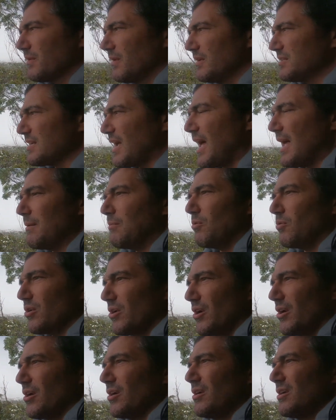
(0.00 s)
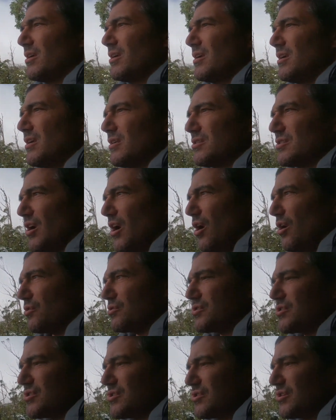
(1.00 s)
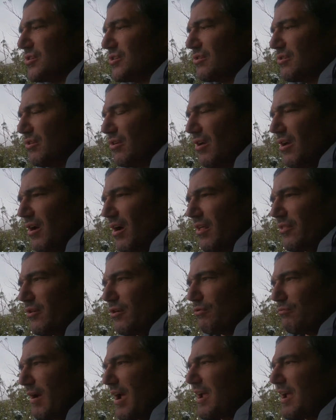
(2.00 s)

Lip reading: It's able to host either a